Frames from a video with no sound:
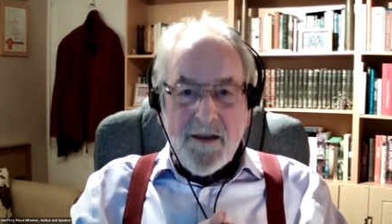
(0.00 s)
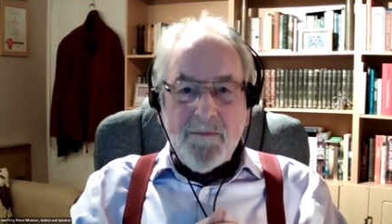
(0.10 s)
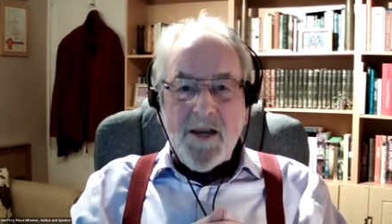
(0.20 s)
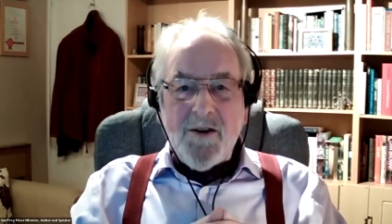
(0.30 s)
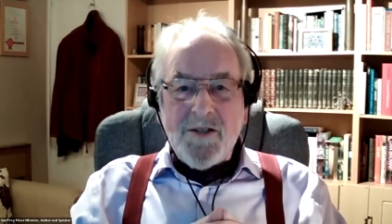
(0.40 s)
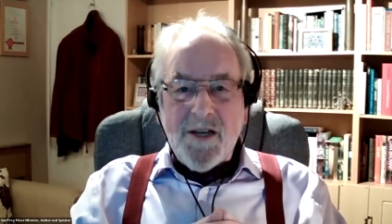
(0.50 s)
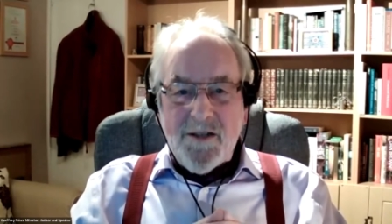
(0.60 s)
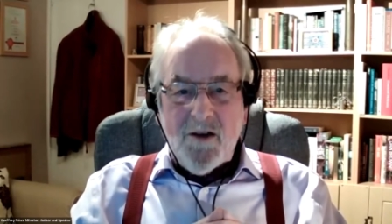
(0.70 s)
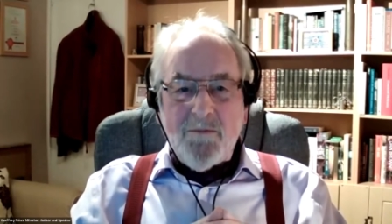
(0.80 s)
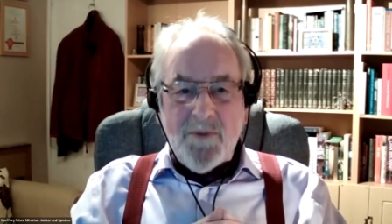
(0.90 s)
because I
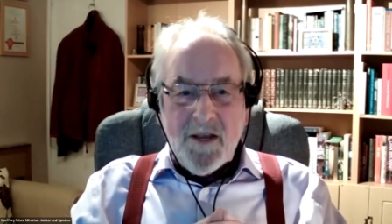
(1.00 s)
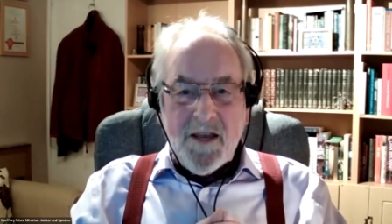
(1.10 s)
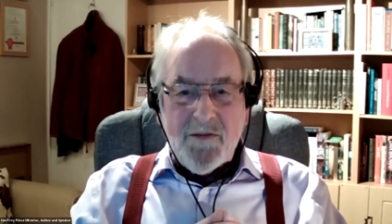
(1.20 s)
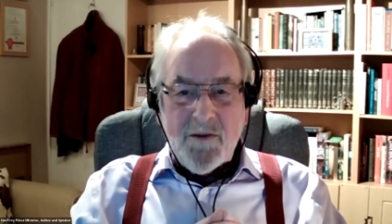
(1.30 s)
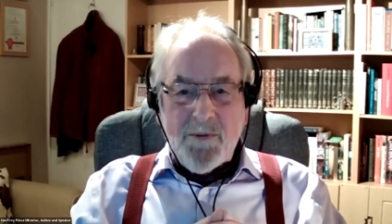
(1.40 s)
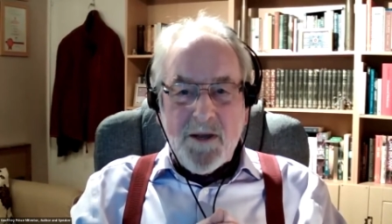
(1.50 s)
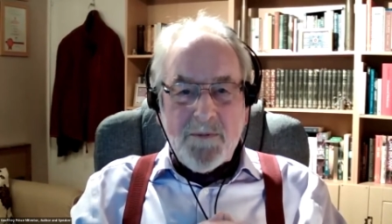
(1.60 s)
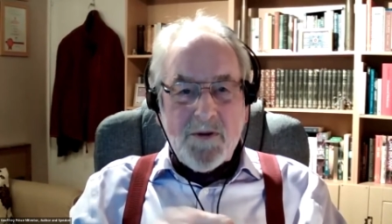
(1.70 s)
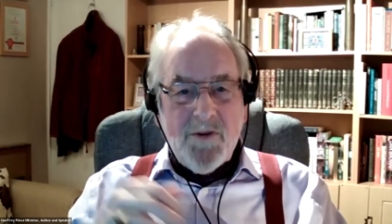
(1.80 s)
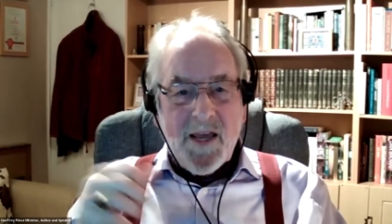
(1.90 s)
don't believe in
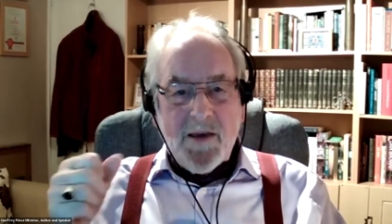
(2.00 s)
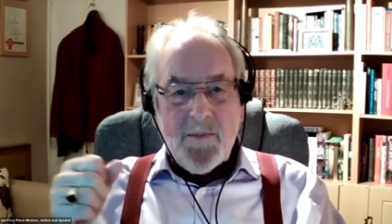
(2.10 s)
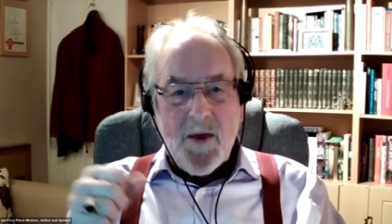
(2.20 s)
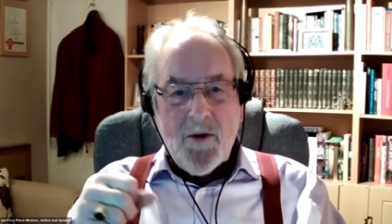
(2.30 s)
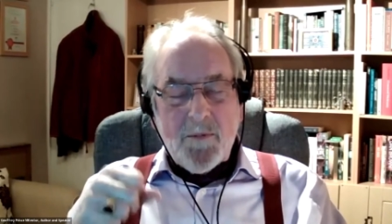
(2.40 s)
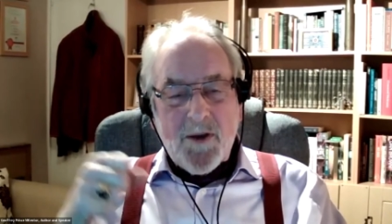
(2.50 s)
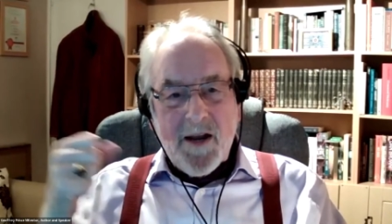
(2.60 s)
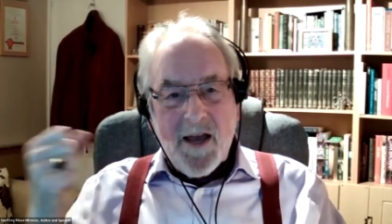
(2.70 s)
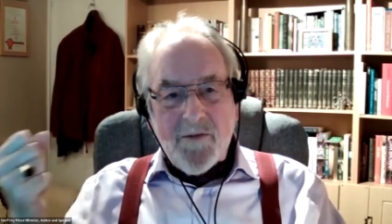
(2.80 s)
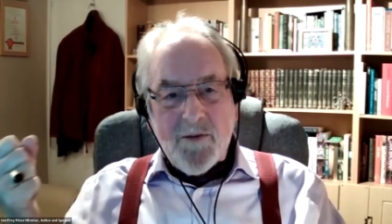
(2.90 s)
people ringing me up, can
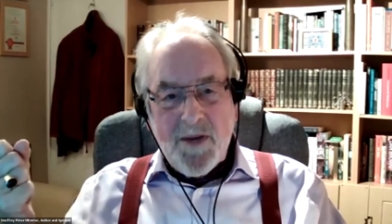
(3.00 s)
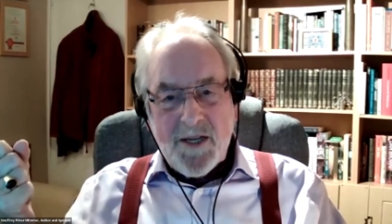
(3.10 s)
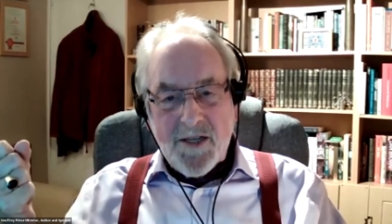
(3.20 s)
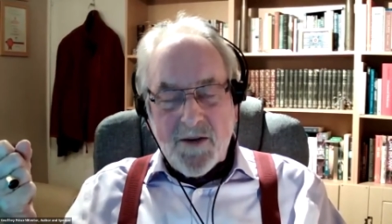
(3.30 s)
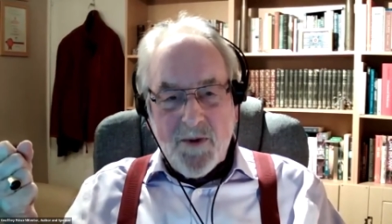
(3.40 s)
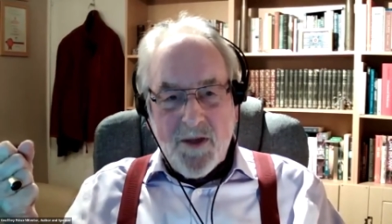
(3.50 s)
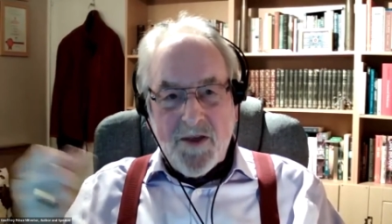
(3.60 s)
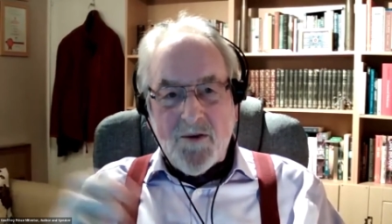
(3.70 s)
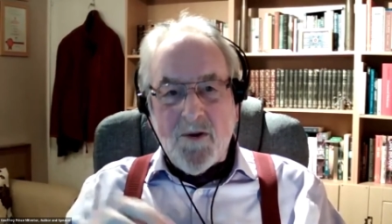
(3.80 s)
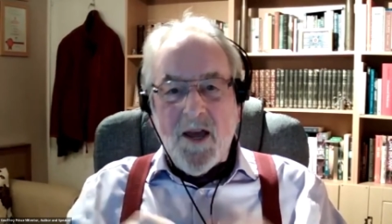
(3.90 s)
I have a meeting with
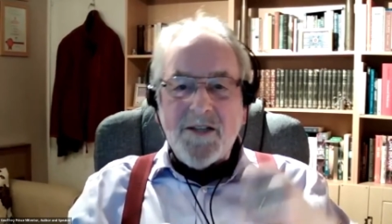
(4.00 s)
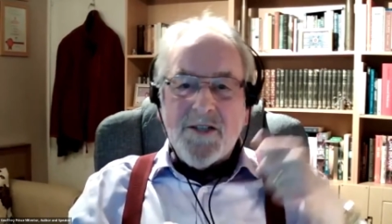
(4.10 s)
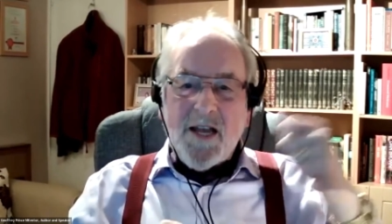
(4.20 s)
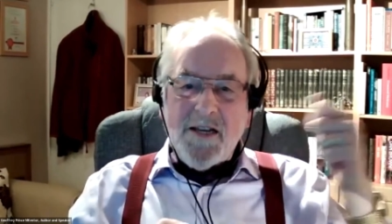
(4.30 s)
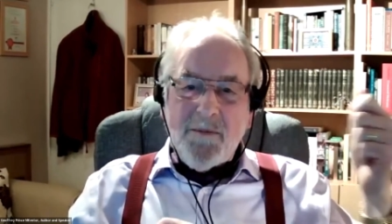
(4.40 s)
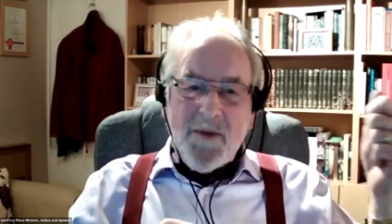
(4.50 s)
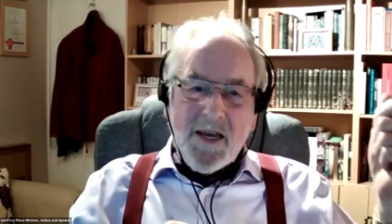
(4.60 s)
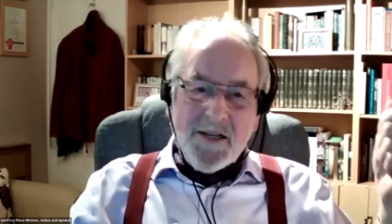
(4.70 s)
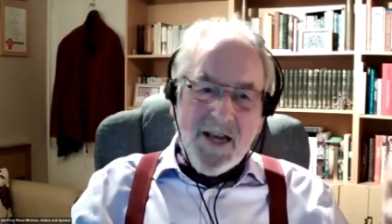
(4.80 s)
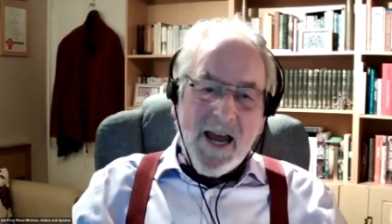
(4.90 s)
you? Sending me a
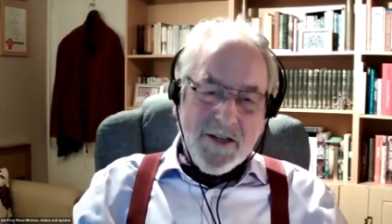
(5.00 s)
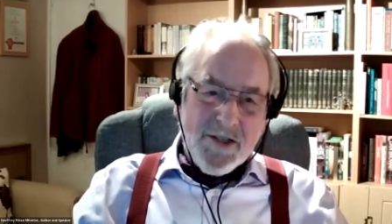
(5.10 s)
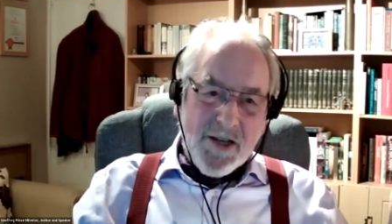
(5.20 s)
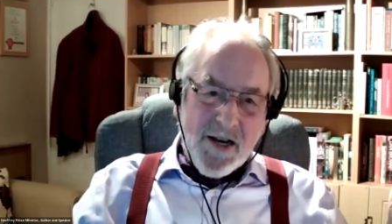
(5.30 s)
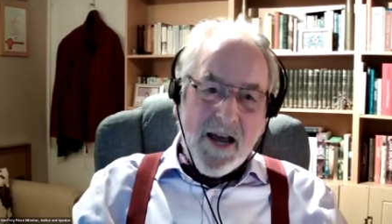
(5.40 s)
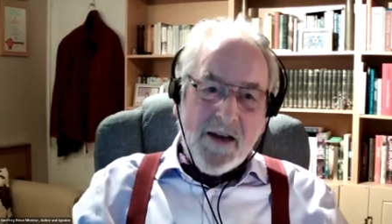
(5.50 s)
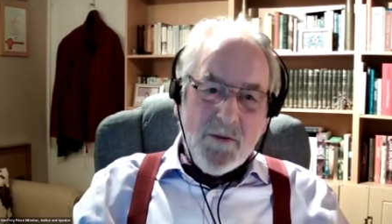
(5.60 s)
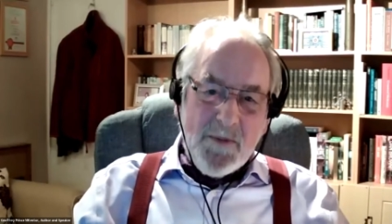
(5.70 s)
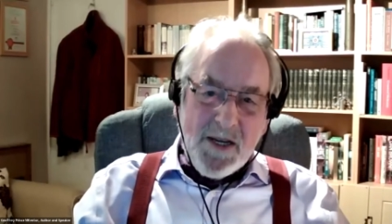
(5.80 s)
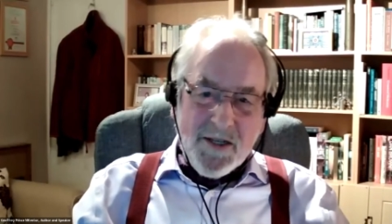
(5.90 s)
text, can I have a
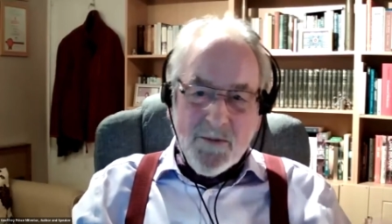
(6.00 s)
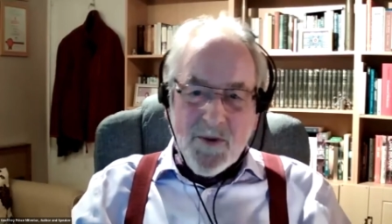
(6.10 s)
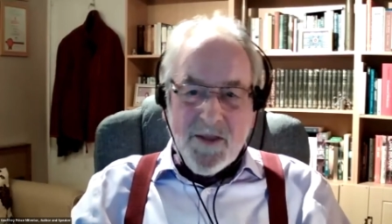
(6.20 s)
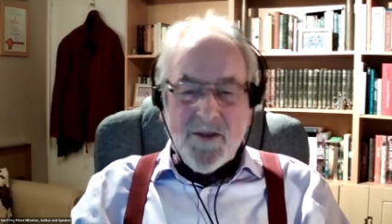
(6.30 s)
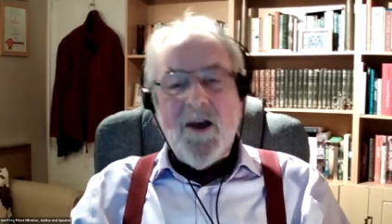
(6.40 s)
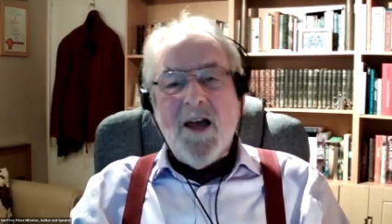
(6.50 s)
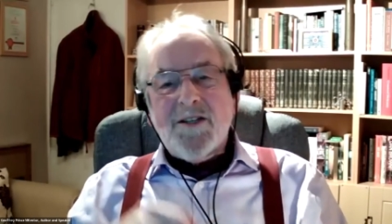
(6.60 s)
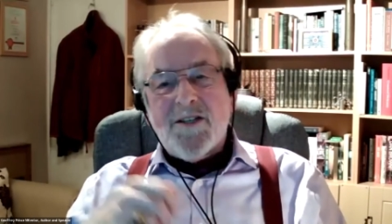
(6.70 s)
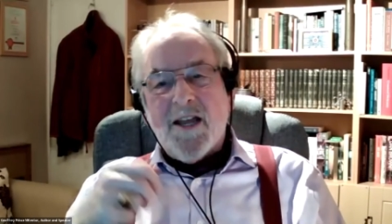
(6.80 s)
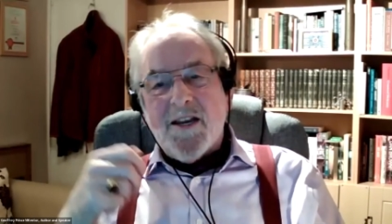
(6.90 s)
meeting with you?
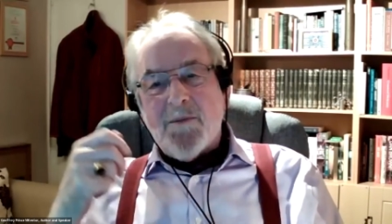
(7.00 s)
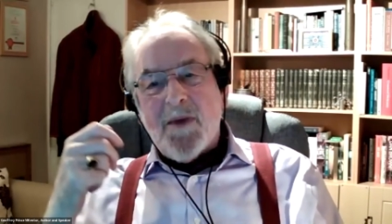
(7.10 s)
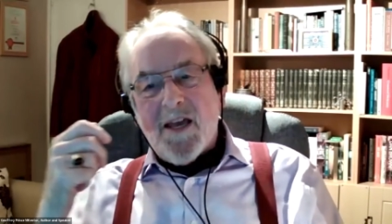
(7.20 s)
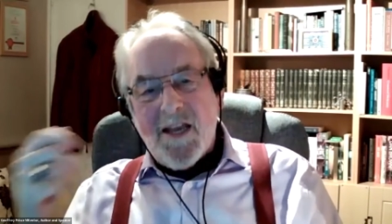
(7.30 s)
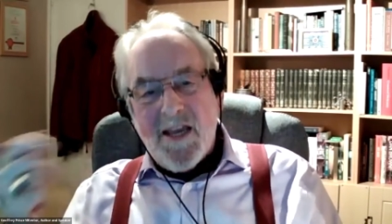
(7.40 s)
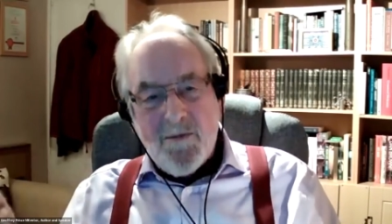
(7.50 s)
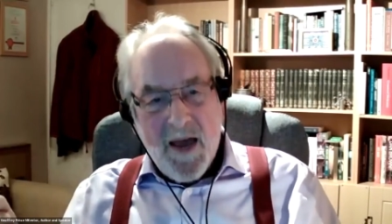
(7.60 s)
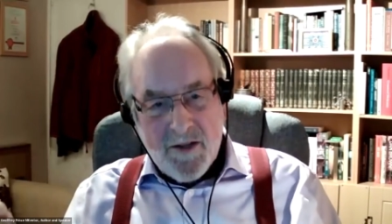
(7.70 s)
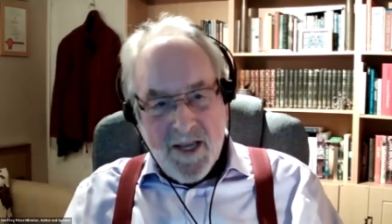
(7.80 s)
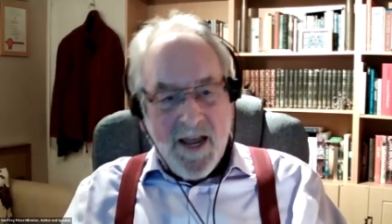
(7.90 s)
Sending me an
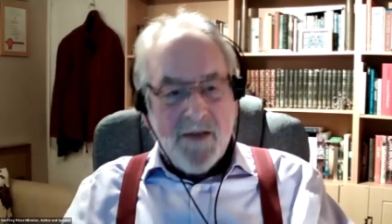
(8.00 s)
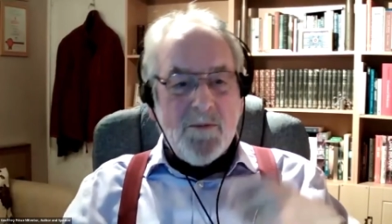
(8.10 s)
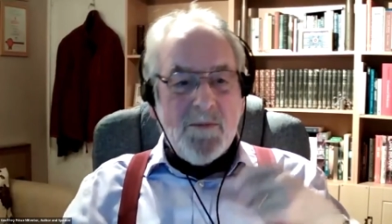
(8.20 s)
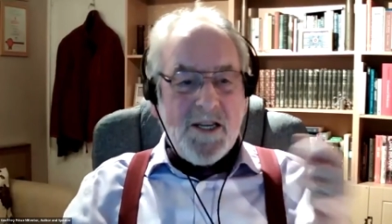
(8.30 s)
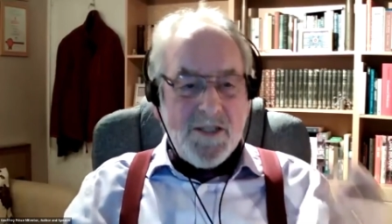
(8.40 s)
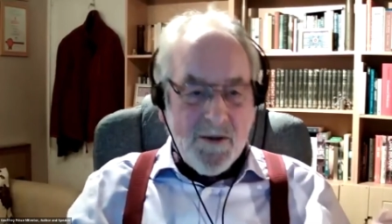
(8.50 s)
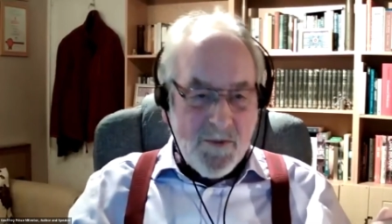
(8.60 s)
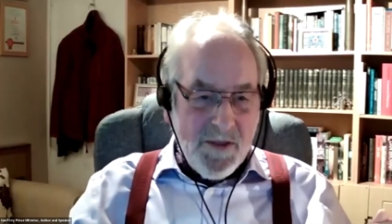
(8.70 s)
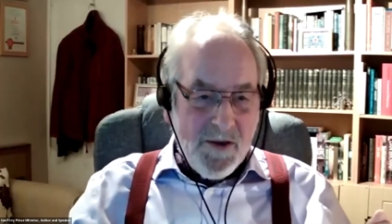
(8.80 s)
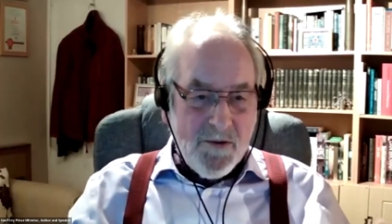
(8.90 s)
email, can I have a meeting
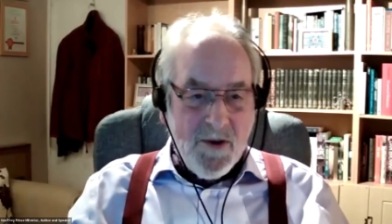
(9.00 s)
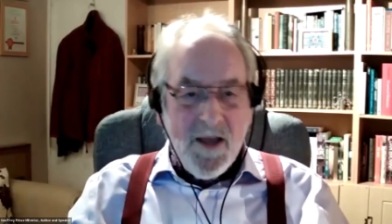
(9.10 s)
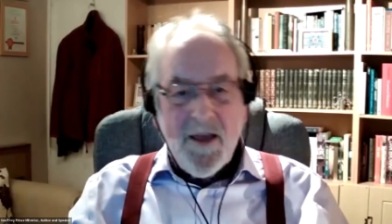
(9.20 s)
with you?